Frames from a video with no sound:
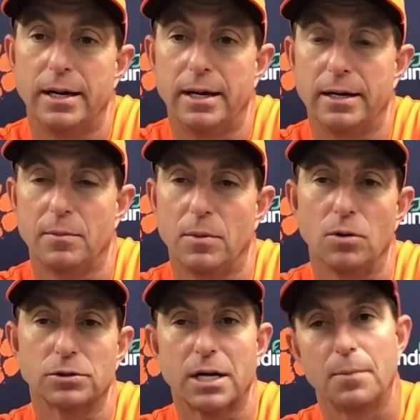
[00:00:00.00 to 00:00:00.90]
and the ball
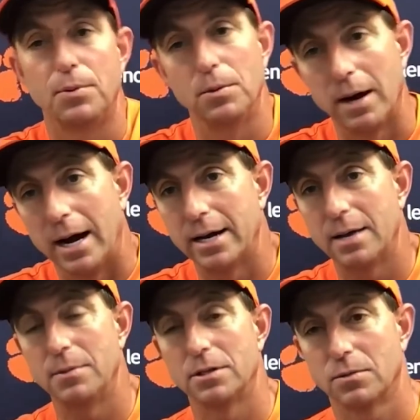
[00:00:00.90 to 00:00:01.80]
was kind of put behind
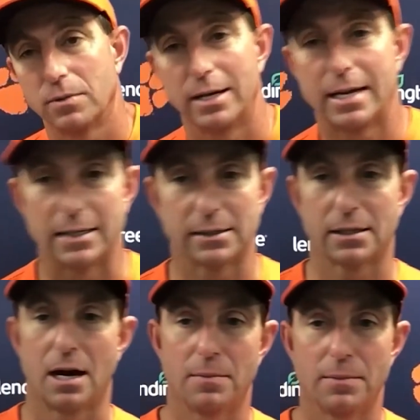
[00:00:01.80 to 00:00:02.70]
him, and so we had to kind of
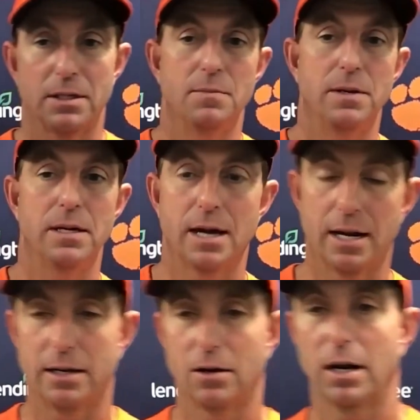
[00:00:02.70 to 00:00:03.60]
stop. DB got
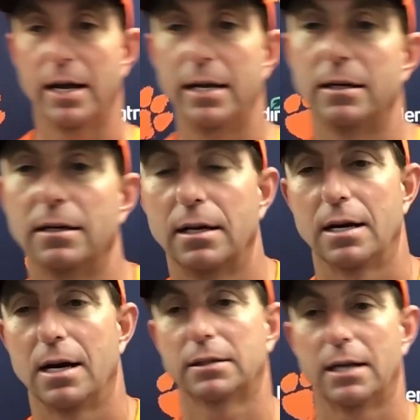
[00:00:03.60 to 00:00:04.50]
in there late and
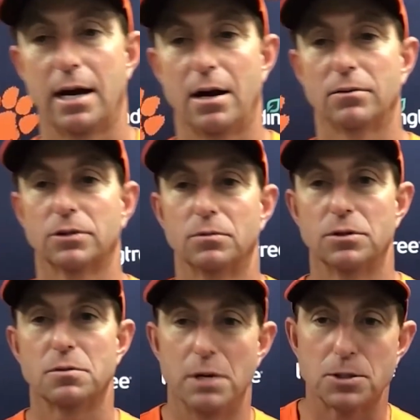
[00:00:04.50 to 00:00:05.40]
knocked it out, so
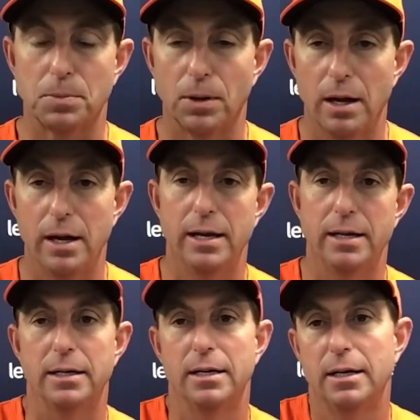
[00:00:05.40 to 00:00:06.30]
just misplay.
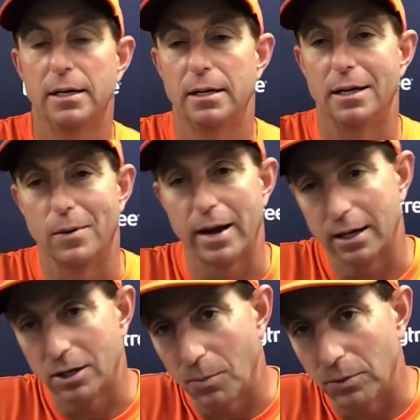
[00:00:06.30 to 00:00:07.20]
We had
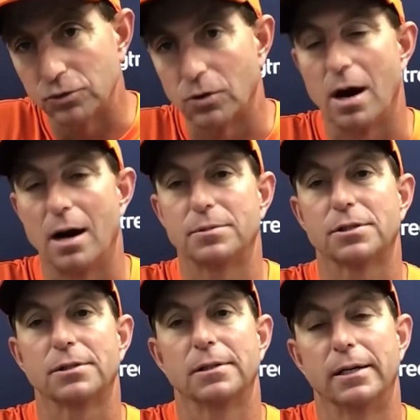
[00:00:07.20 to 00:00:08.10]
a couple of
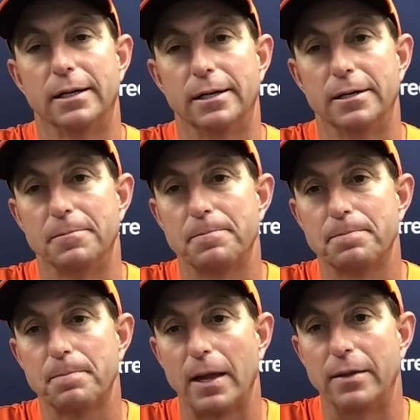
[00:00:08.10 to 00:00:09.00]
drops.
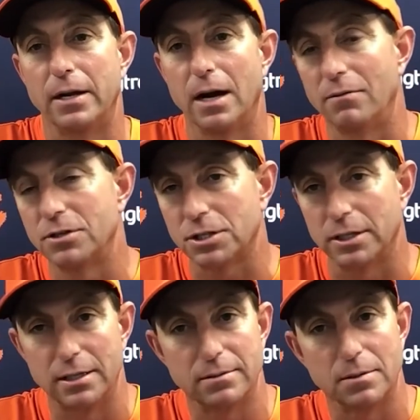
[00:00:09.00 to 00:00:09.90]
And then,
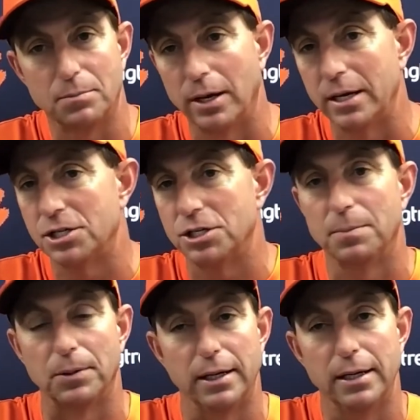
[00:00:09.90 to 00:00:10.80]
obviously, the play to
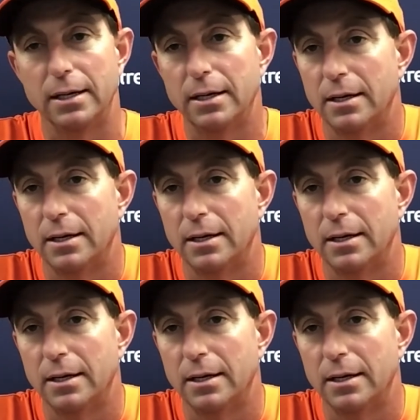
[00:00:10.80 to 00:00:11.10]
Shipley,